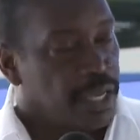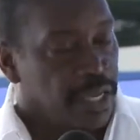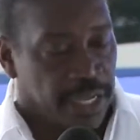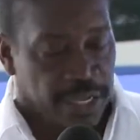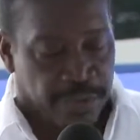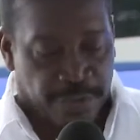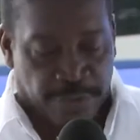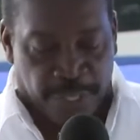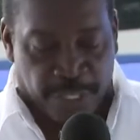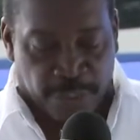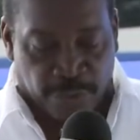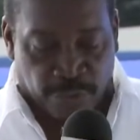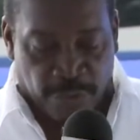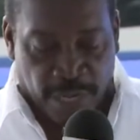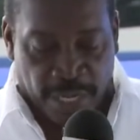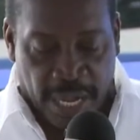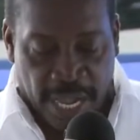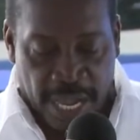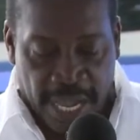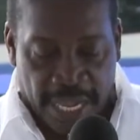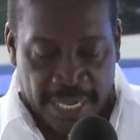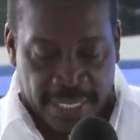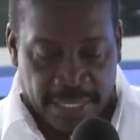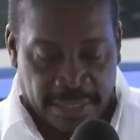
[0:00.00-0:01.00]
In this
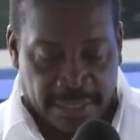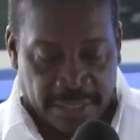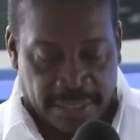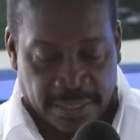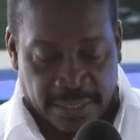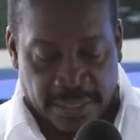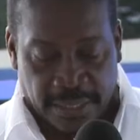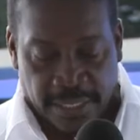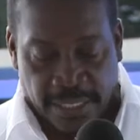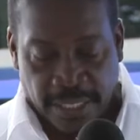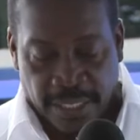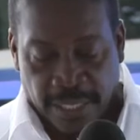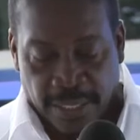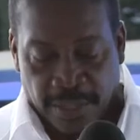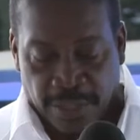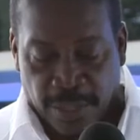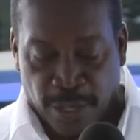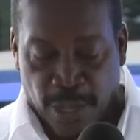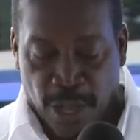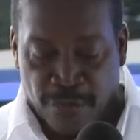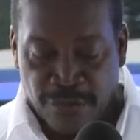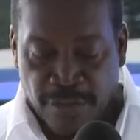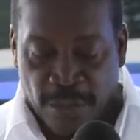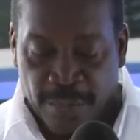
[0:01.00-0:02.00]
regard,
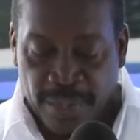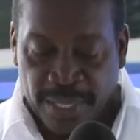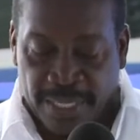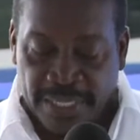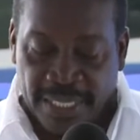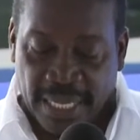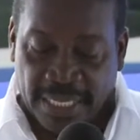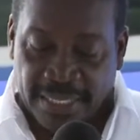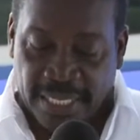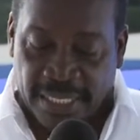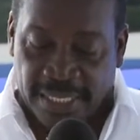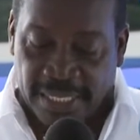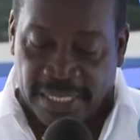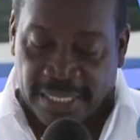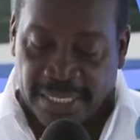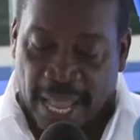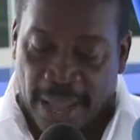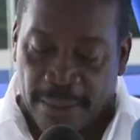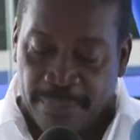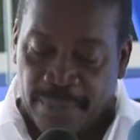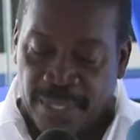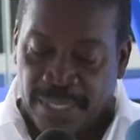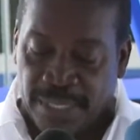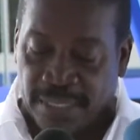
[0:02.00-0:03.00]
the government has
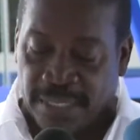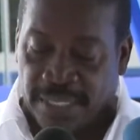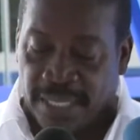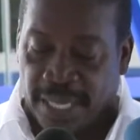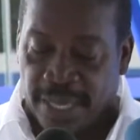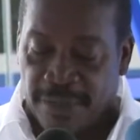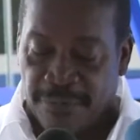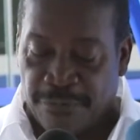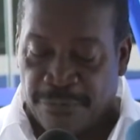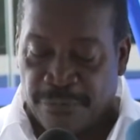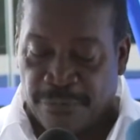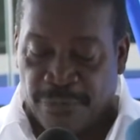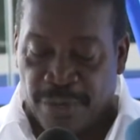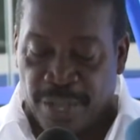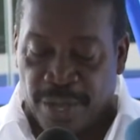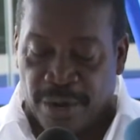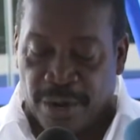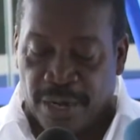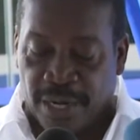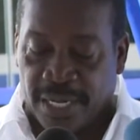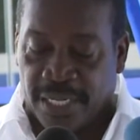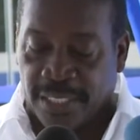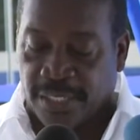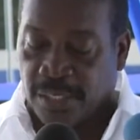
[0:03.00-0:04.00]
established a
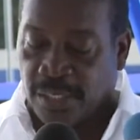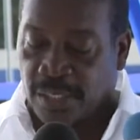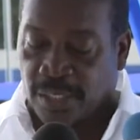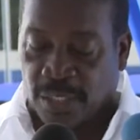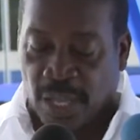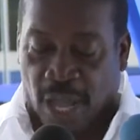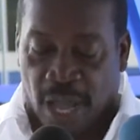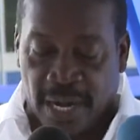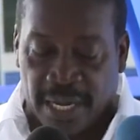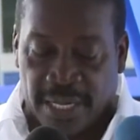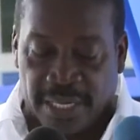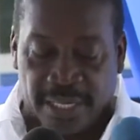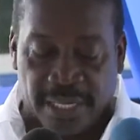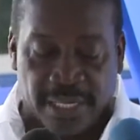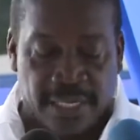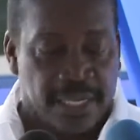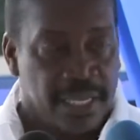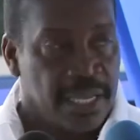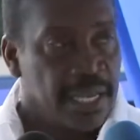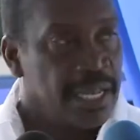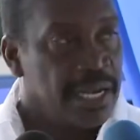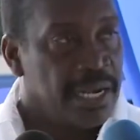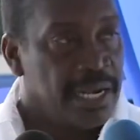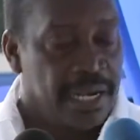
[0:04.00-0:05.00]
fairly solid
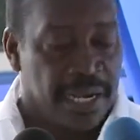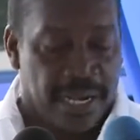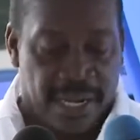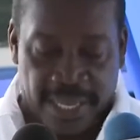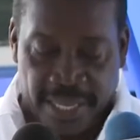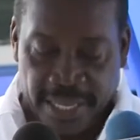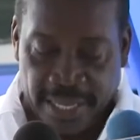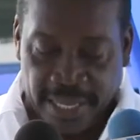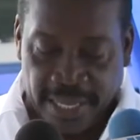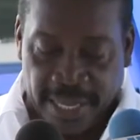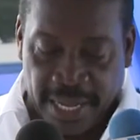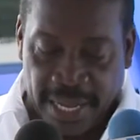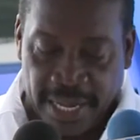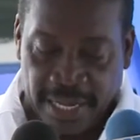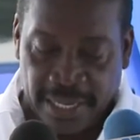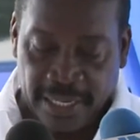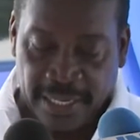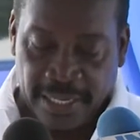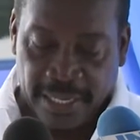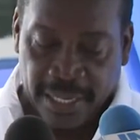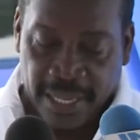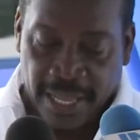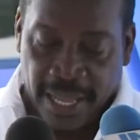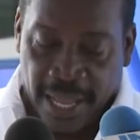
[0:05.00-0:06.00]
legal
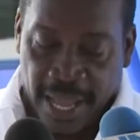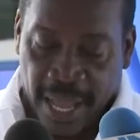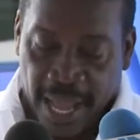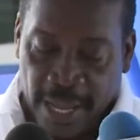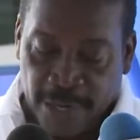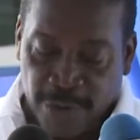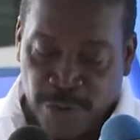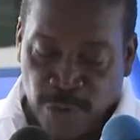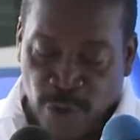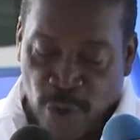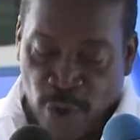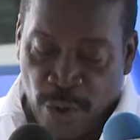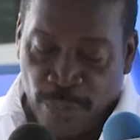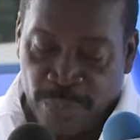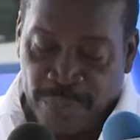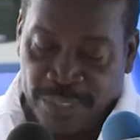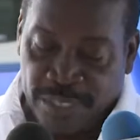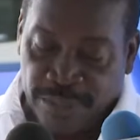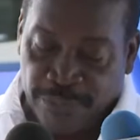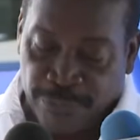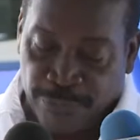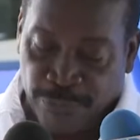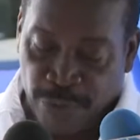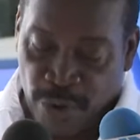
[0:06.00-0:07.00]
and
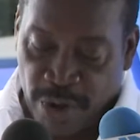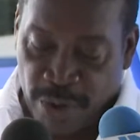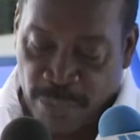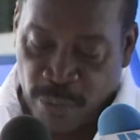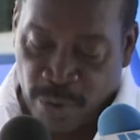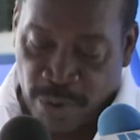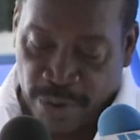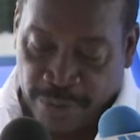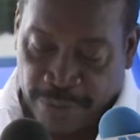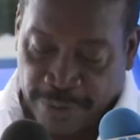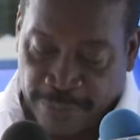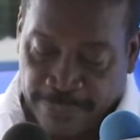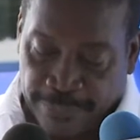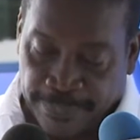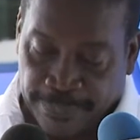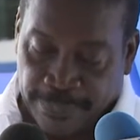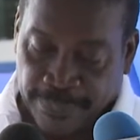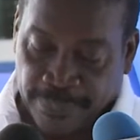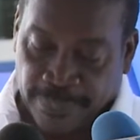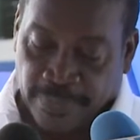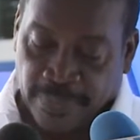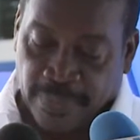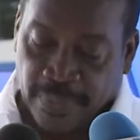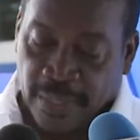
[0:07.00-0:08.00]
normative framework.
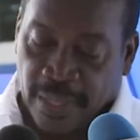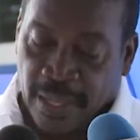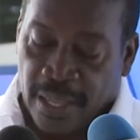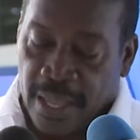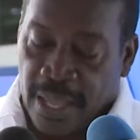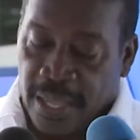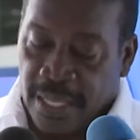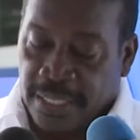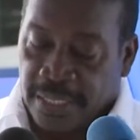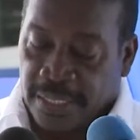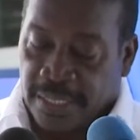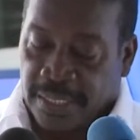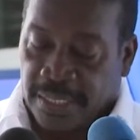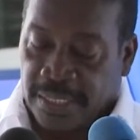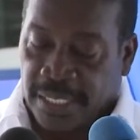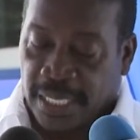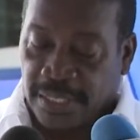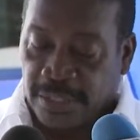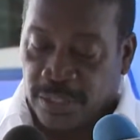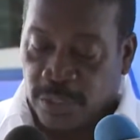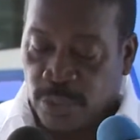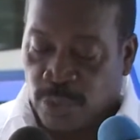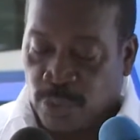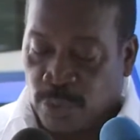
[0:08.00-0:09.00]

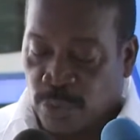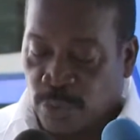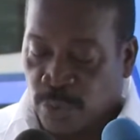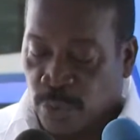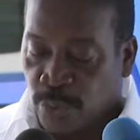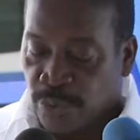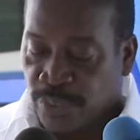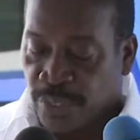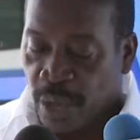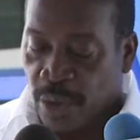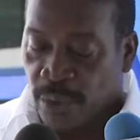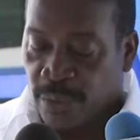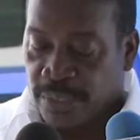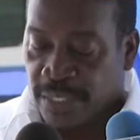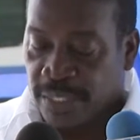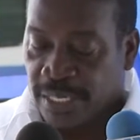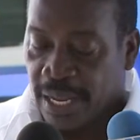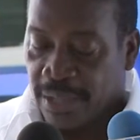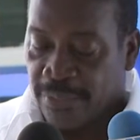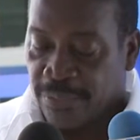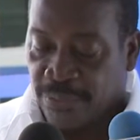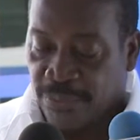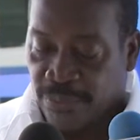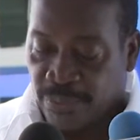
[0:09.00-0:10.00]
Since
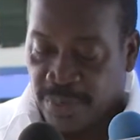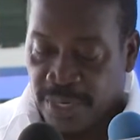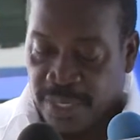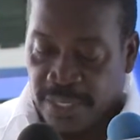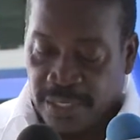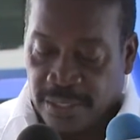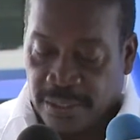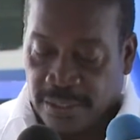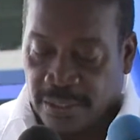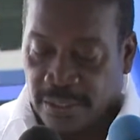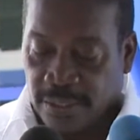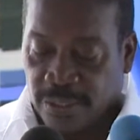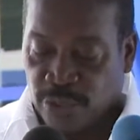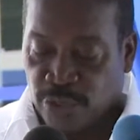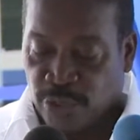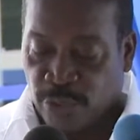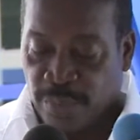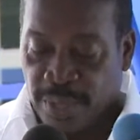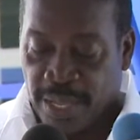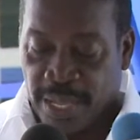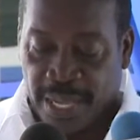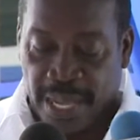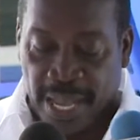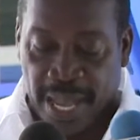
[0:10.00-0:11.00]
2003,
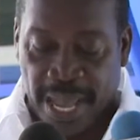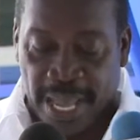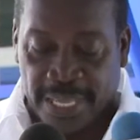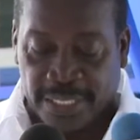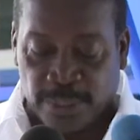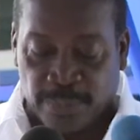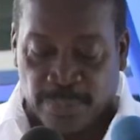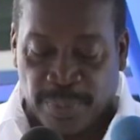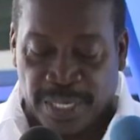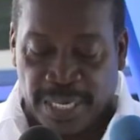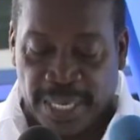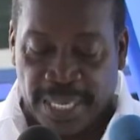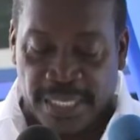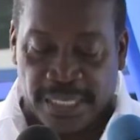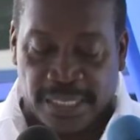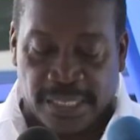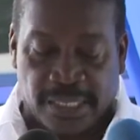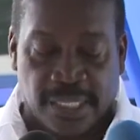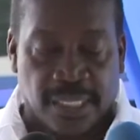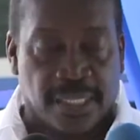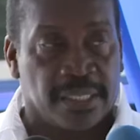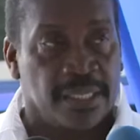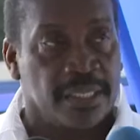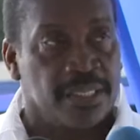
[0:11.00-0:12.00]
Jamaica has been a
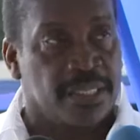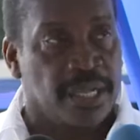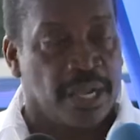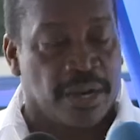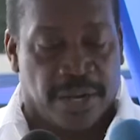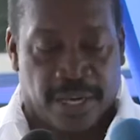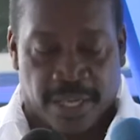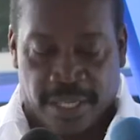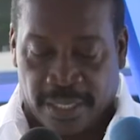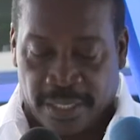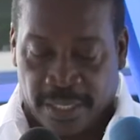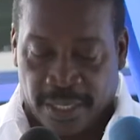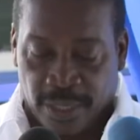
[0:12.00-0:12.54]
signatory